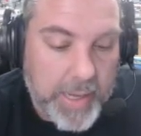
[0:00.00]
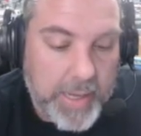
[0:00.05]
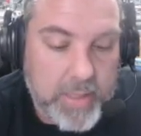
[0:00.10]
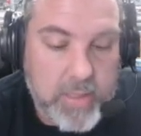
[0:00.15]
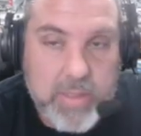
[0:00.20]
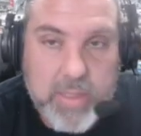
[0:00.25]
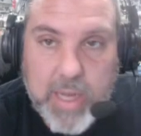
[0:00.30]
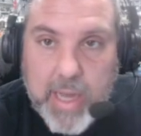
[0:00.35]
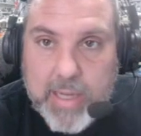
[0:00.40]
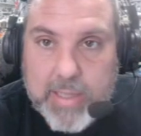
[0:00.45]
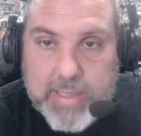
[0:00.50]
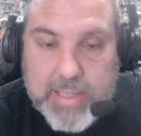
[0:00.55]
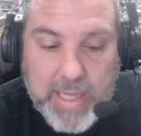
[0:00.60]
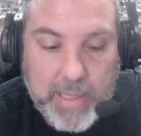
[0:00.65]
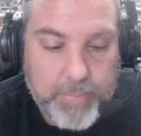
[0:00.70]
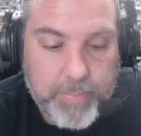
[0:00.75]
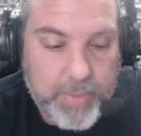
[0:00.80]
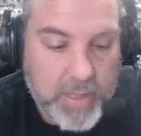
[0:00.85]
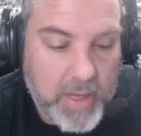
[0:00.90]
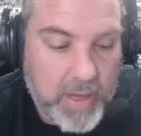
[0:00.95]
It's not
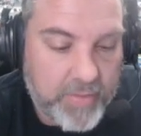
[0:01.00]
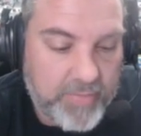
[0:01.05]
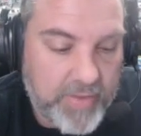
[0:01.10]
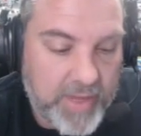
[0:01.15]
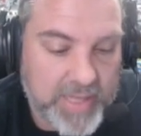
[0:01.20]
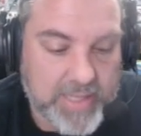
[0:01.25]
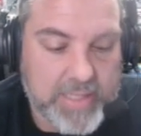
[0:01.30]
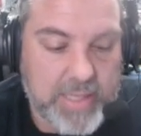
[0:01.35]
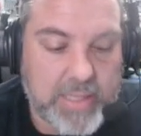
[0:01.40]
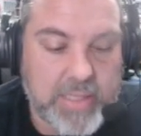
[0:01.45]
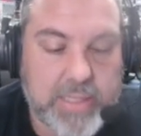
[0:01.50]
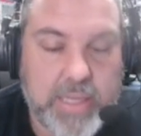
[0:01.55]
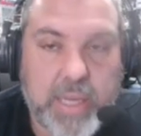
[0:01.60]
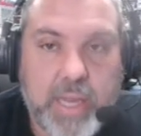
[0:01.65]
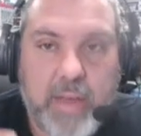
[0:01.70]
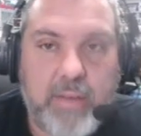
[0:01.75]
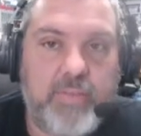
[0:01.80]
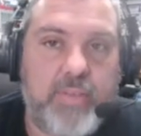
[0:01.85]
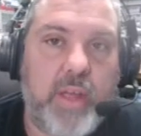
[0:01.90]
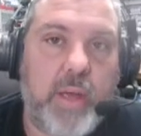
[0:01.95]
deep enough. It doesn't
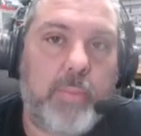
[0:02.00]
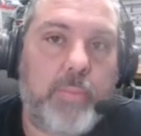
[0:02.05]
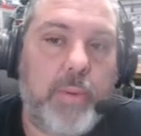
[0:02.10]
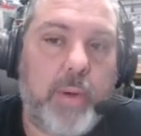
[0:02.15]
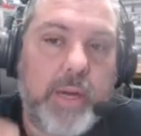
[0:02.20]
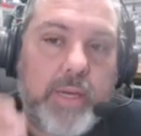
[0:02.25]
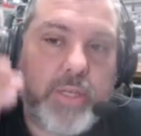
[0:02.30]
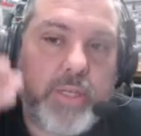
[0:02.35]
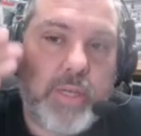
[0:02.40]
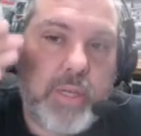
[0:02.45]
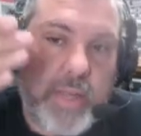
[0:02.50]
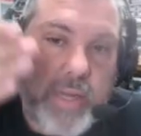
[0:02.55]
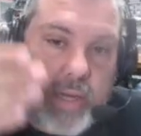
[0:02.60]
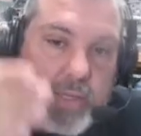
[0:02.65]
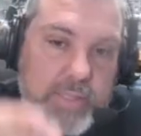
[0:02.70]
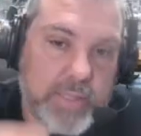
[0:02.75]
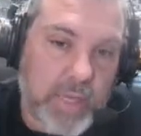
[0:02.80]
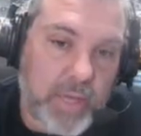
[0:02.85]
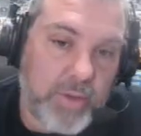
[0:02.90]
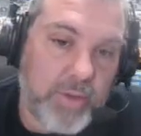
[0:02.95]
give the impression that
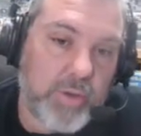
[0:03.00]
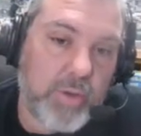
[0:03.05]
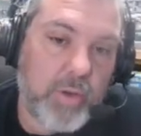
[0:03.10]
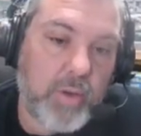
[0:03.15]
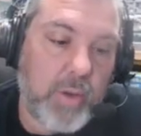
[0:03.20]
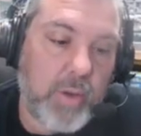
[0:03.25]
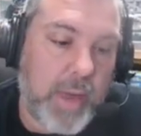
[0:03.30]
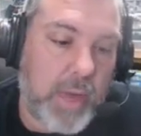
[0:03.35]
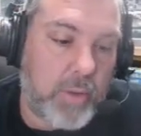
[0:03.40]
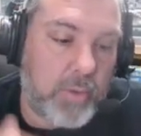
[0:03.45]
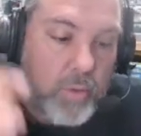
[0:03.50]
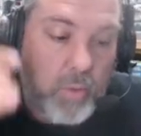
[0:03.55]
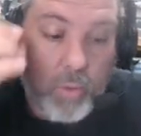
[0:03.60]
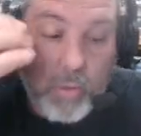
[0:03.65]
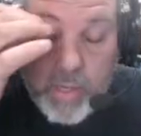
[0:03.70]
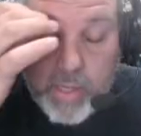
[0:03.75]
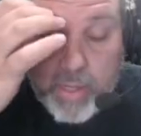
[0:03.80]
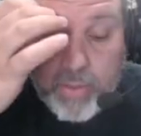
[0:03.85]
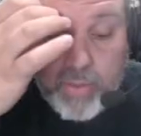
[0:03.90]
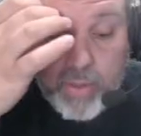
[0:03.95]
it's underground
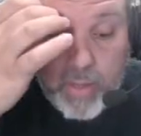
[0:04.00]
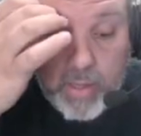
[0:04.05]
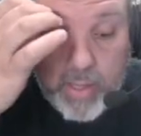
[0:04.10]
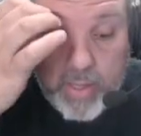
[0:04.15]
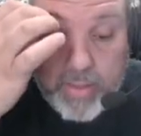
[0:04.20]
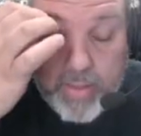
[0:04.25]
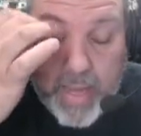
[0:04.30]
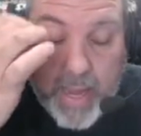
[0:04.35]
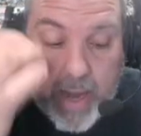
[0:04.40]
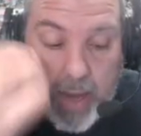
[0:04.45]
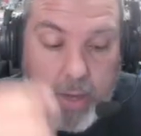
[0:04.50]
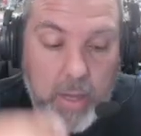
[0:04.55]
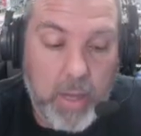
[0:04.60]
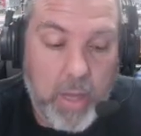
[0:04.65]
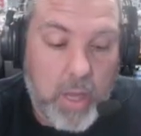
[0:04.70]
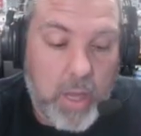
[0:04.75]
or anything like that.